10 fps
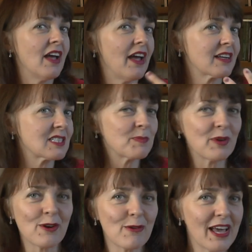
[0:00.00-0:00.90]

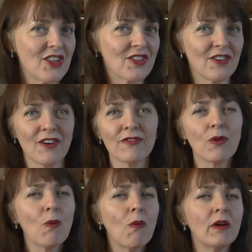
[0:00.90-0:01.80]
exploration of the
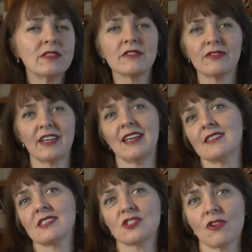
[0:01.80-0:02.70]
wonderfully
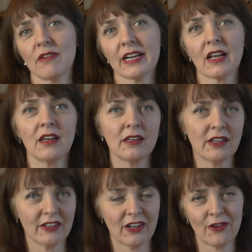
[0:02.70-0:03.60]
historic
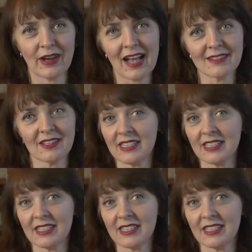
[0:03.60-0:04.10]
Ludlow Castle.